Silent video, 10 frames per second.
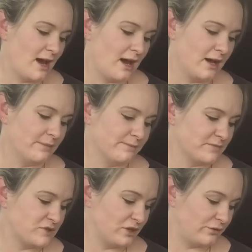
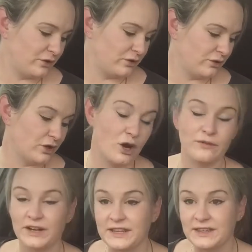So if you know
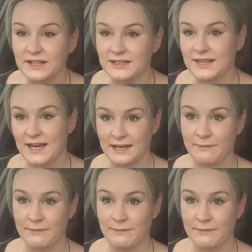of anything like that,